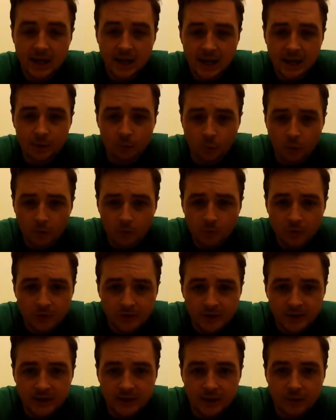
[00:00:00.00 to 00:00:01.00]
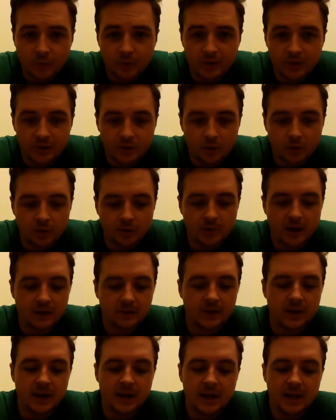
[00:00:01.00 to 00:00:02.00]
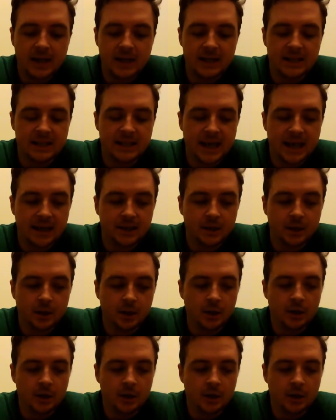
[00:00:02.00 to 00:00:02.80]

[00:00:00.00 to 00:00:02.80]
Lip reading: And one more thing that I want to talk about is that